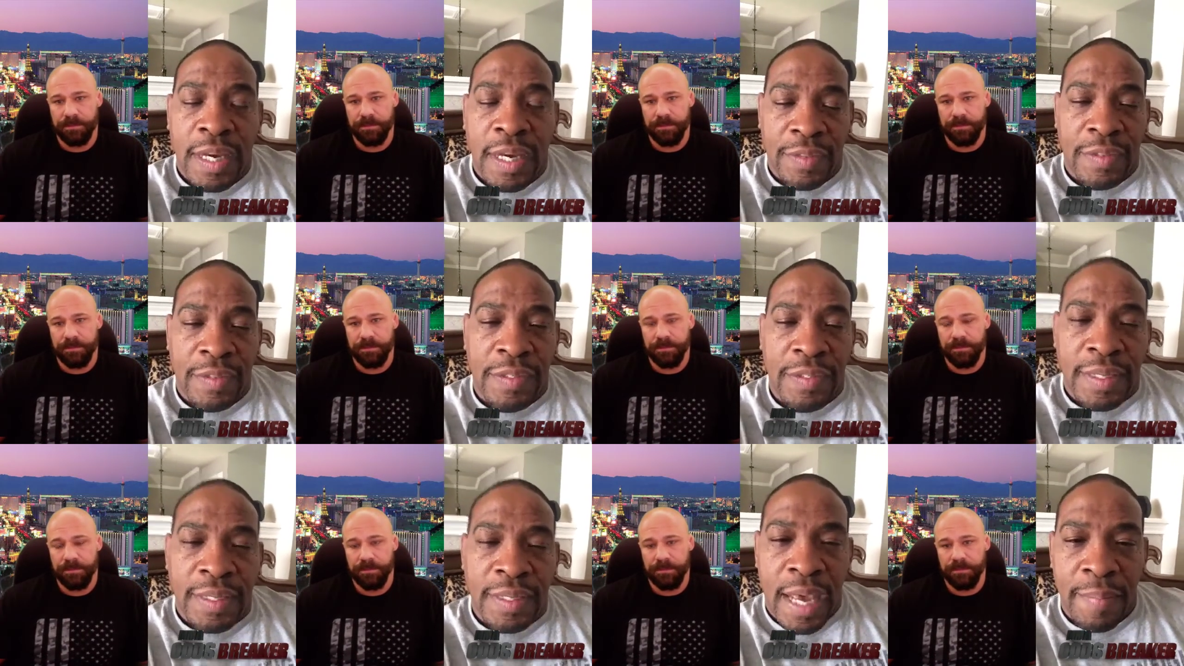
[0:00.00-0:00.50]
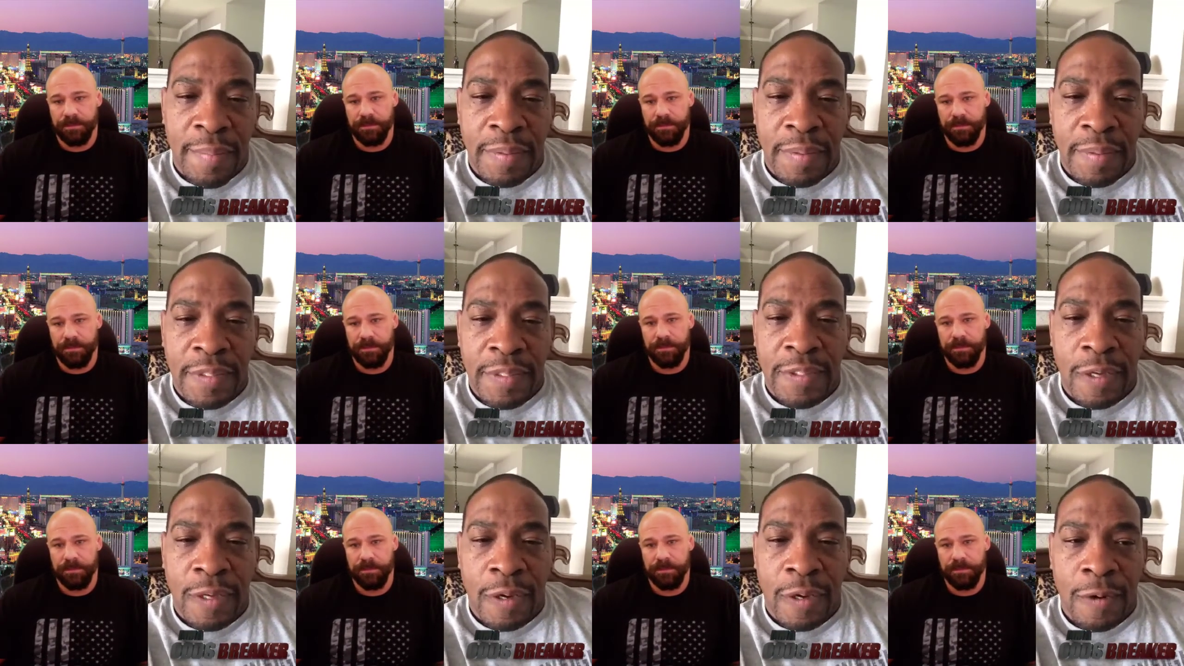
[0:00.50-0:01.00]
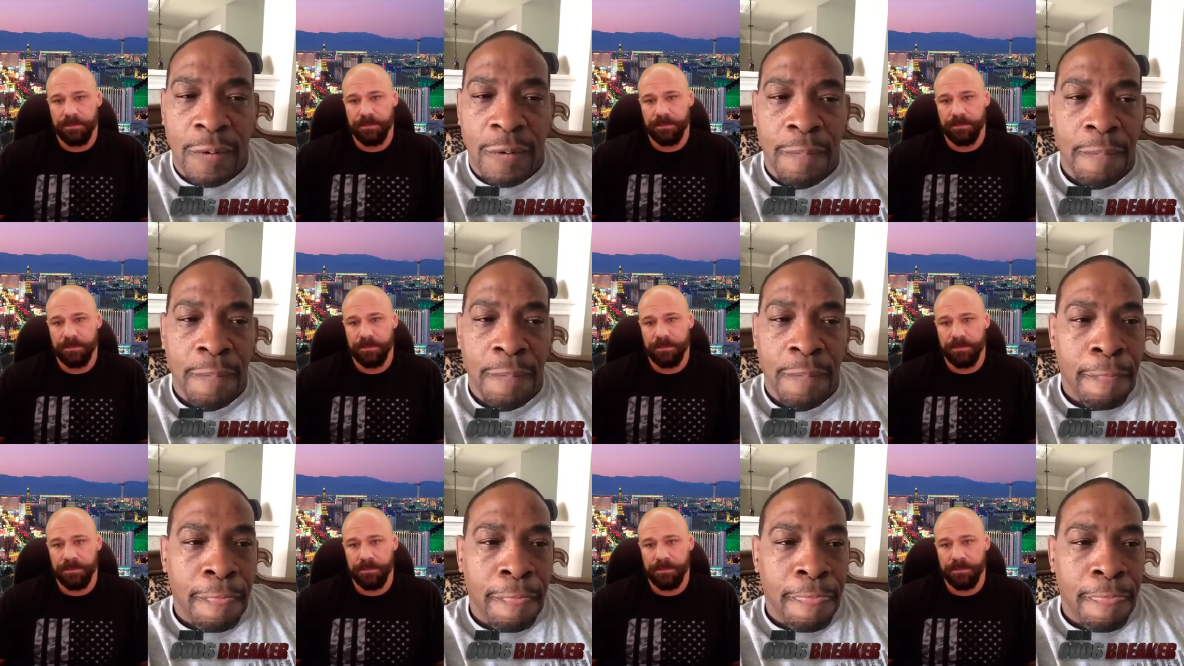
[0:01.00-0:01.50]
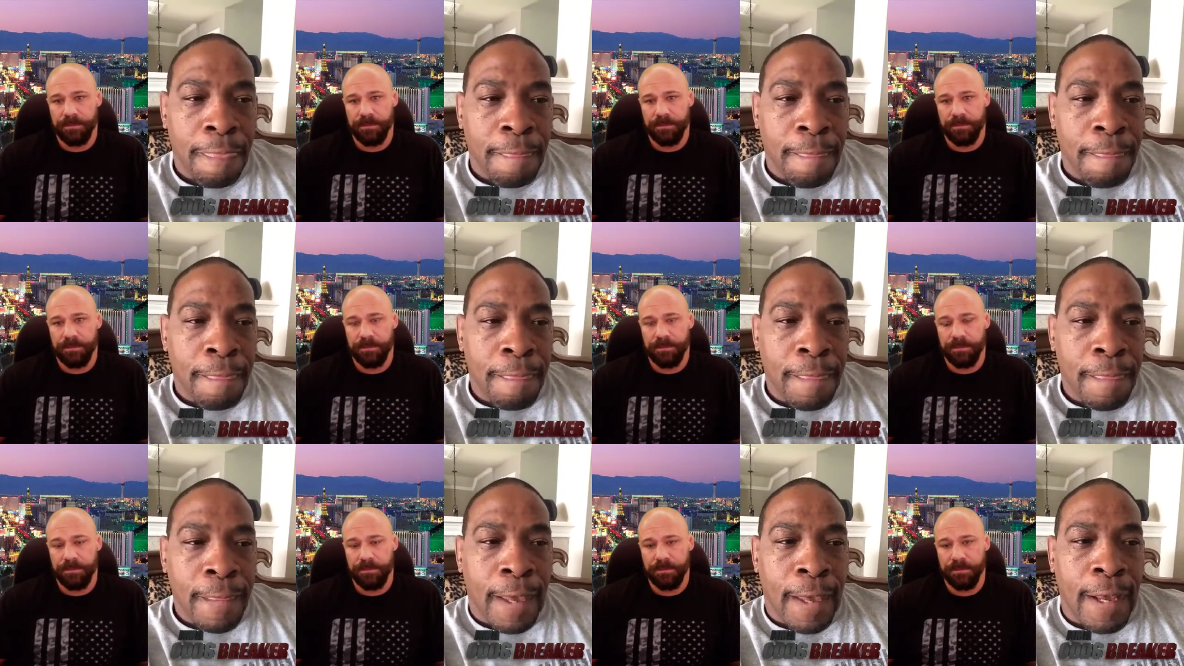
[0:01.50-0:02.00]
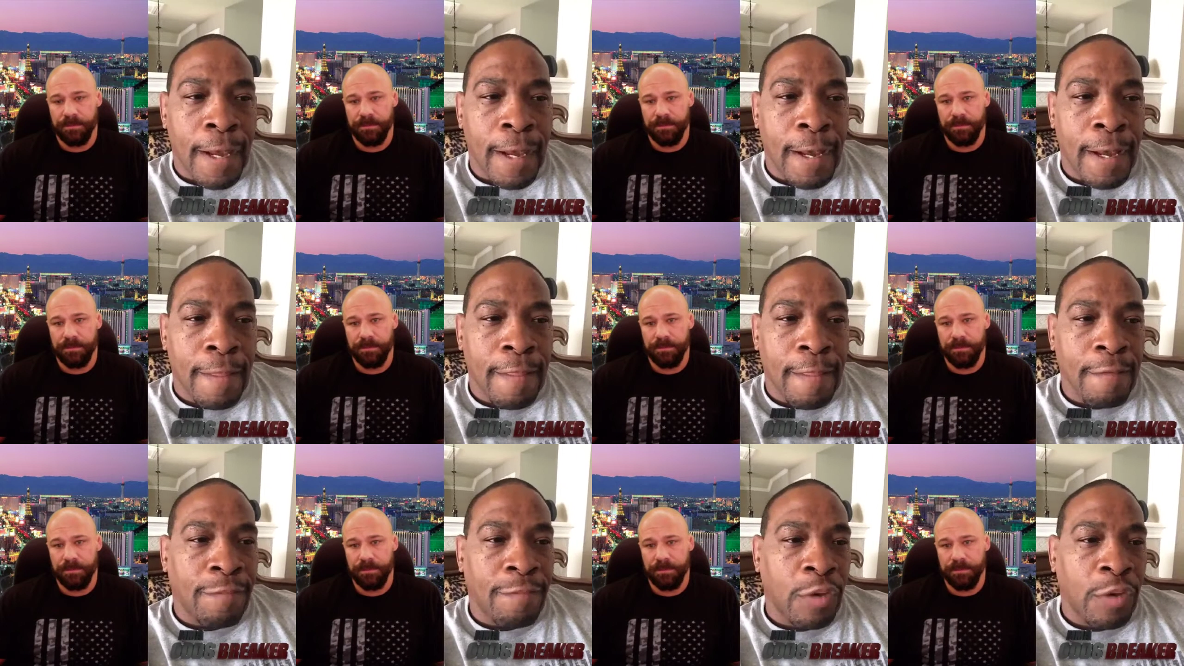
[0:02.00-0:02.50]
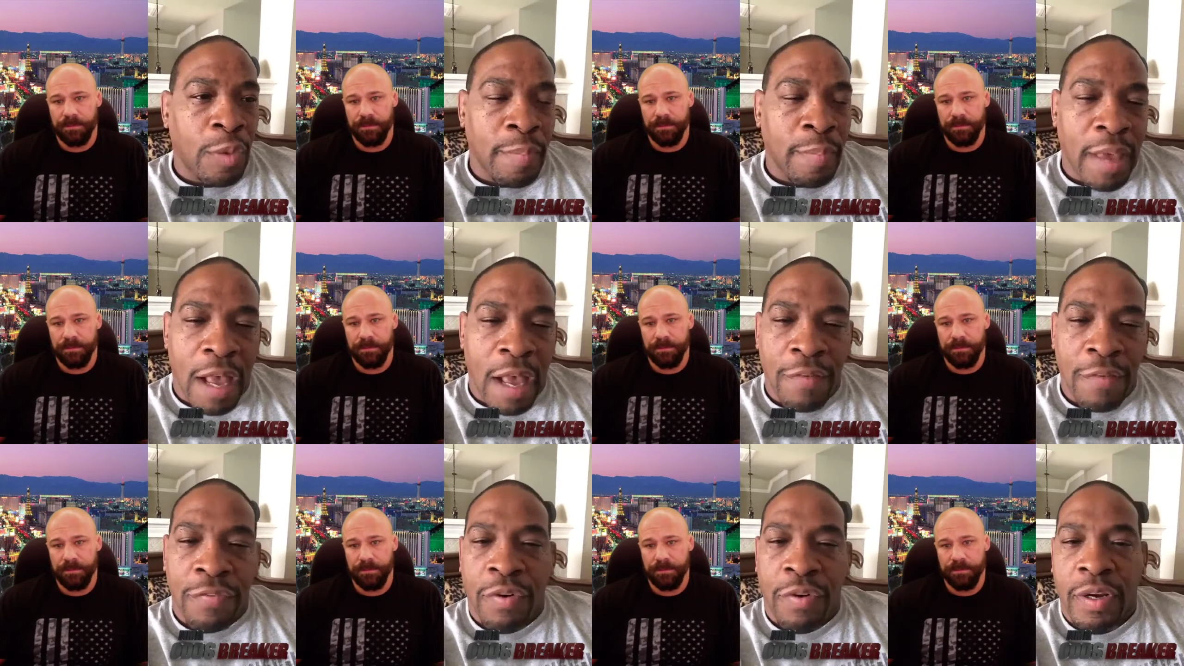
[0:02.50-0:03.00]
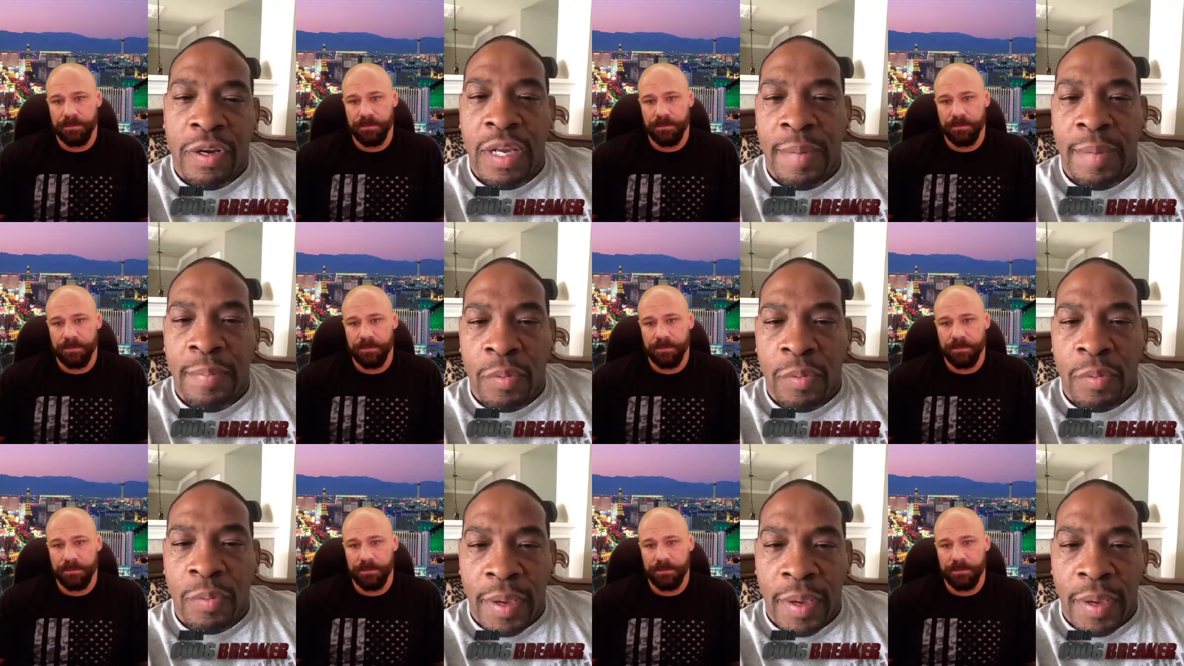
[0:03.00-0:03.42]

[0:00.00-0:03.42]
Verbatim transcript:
Speaker 1: at the time, and so." Uh, they flew me out for a couple